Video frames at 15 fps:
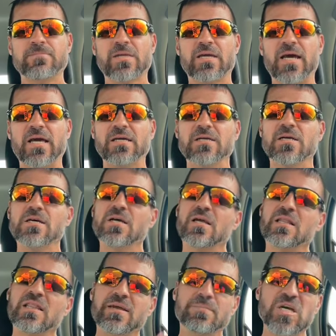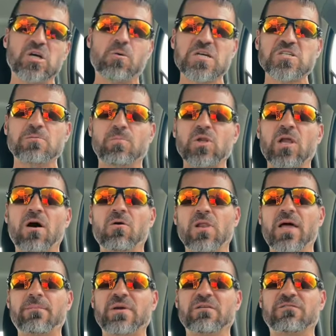Okay. Leave me a question below.
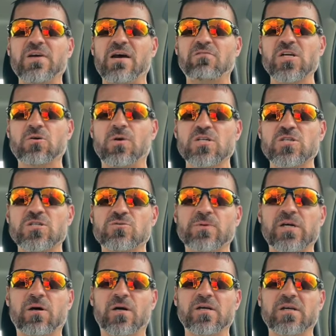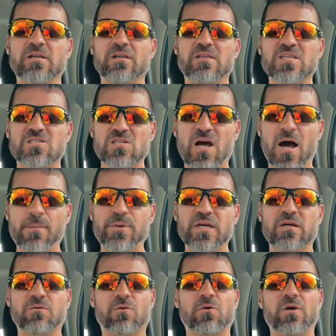Let, if you have any questions regarding this
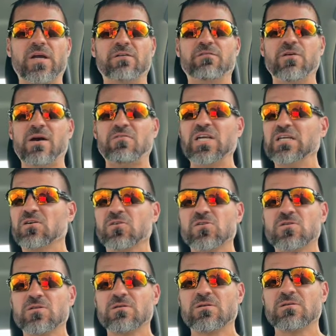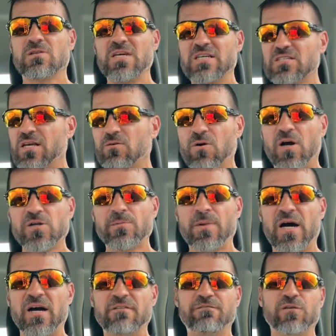topic or if you have any other things that are on your
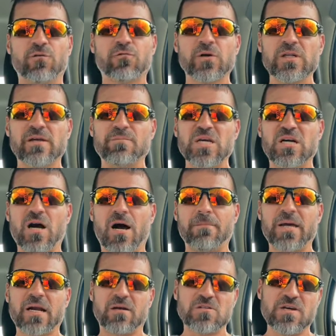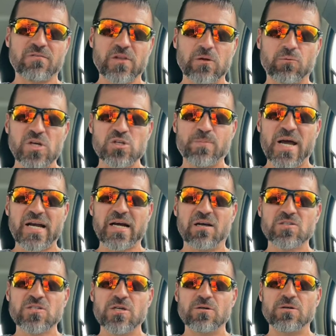mind, feel free to leave me a comment. I'll definitely reach back out
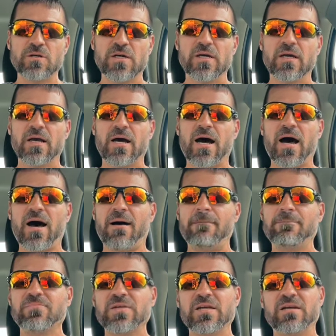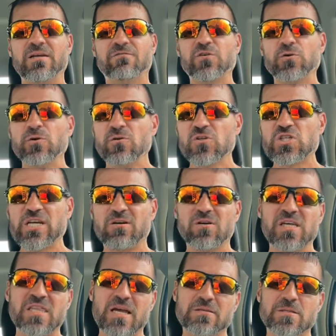to you. Um, and if you're new to the channel,
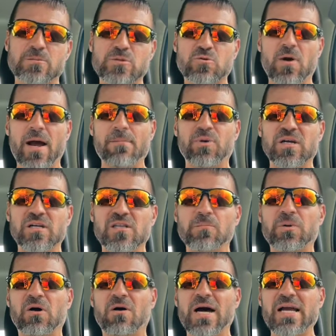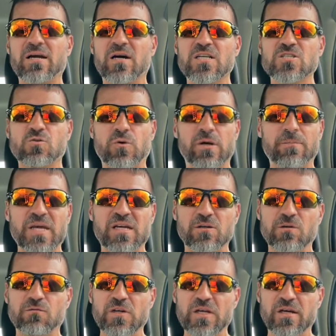hit that subscribe button and the bell icon so when I make a
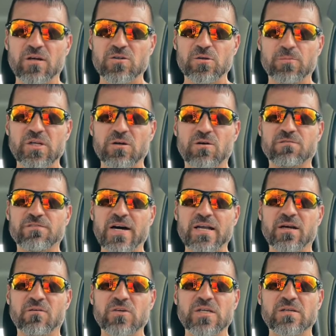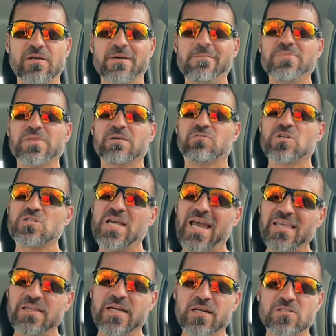new video, you'll be notified of it. If there's
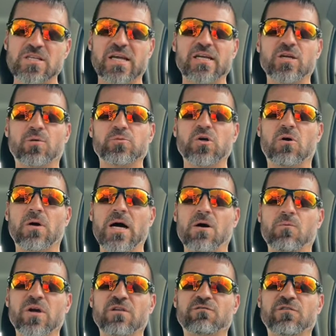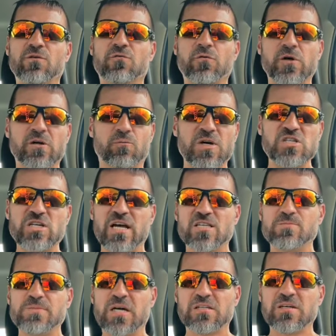anything else I can help you all out with, feel free to reach out
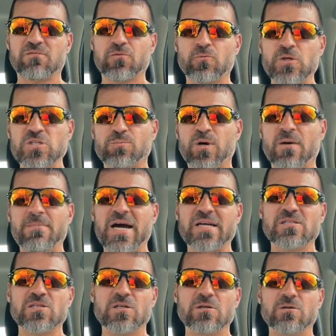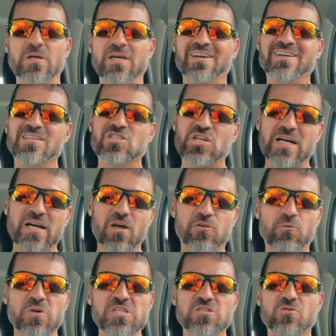to me. I'll definitely respond back to you. Check out the
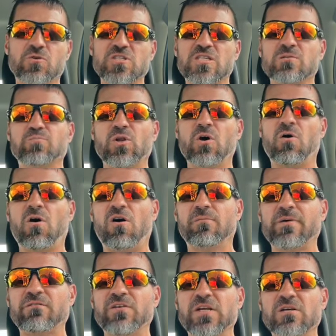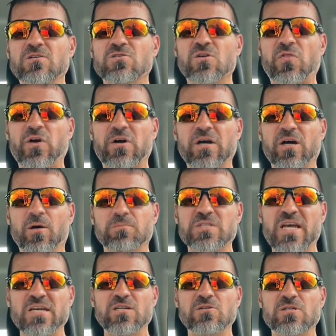resources below all my videos. They're there to help
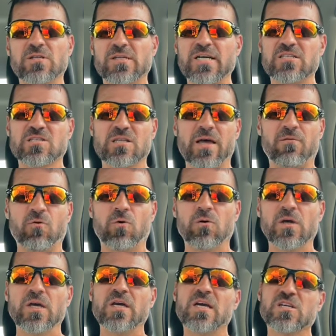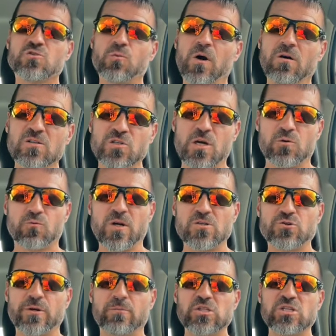take you to the next level, as well as on
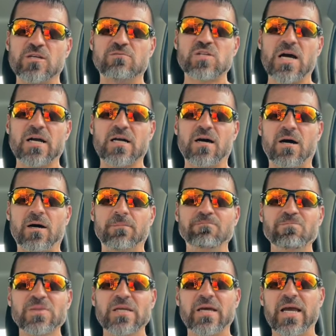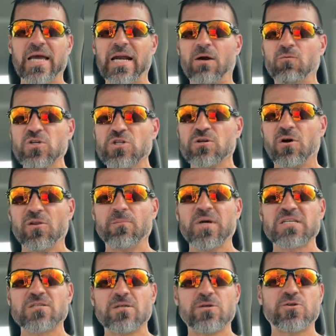rundreamachieve.com. And I wish you all the
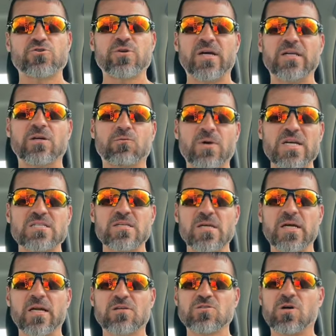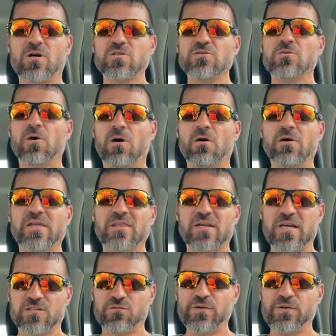best in your training and racing, and I'll talk to you all in the next